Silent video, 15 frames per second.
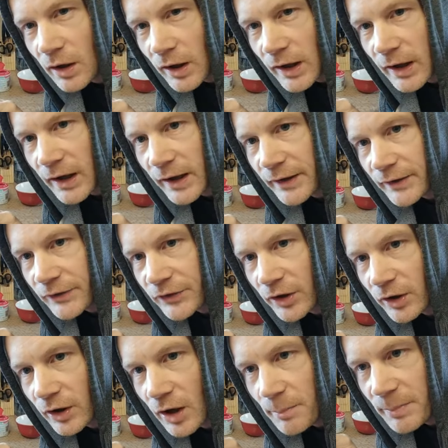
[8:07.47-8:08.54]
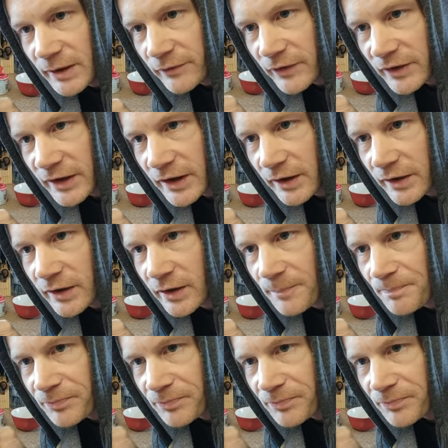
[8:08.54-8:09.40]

and uh, a bit of a kick,